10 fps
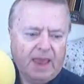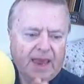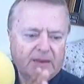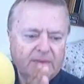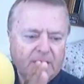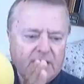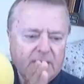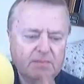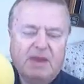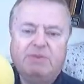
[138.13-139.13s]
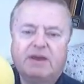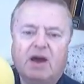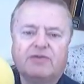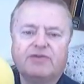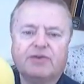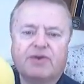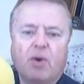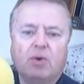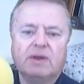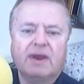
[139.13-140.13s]
and maybe cut your
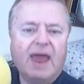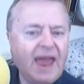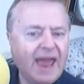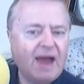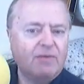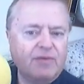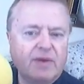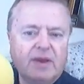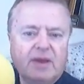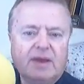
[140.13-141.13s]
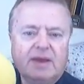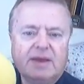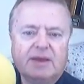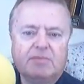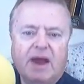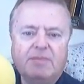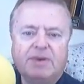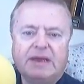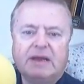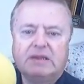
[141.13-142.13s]
goal in half, it might
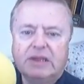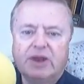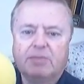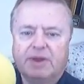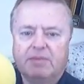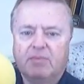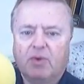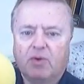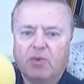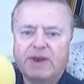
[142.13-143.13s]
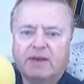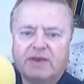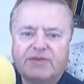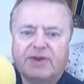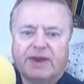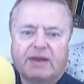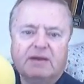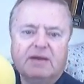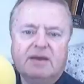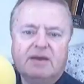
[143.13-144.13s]
be a little bit more realistic.
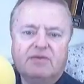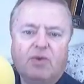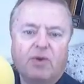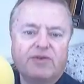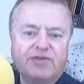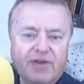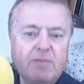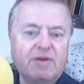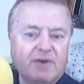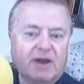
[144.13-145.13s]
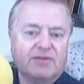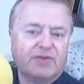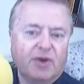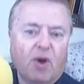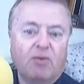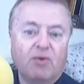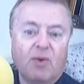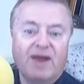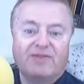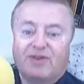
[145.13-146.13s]
For some of us, though, the
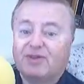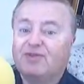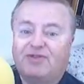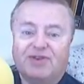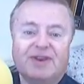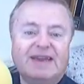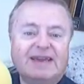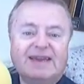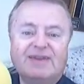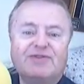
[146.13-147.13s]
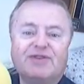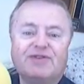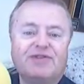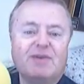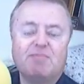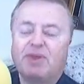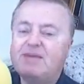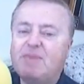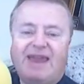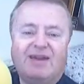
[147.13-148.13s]
resolution is to
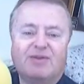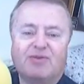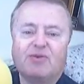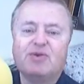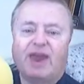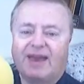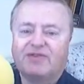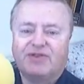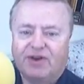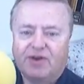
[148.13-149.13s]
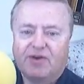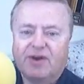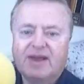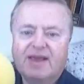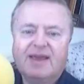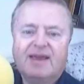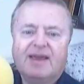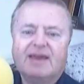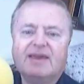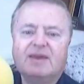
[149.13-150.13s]
simply make it through next year
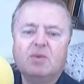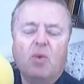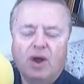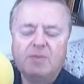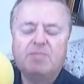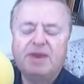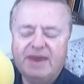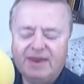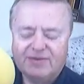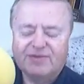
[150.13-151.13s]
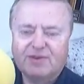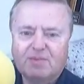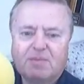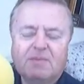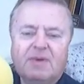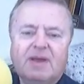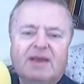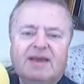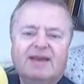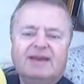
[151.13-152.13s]
in one piece.
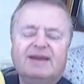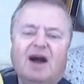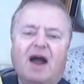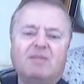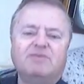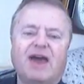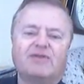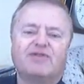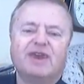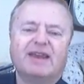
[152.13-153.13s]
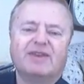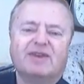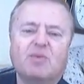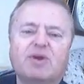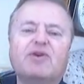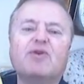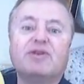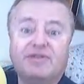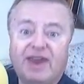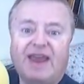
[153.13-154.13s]
I'm Dennis Daily with your
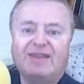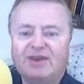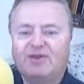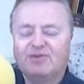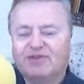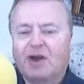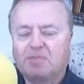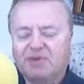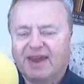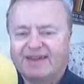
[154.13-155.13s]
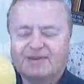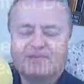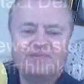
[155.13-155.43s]
daily news update.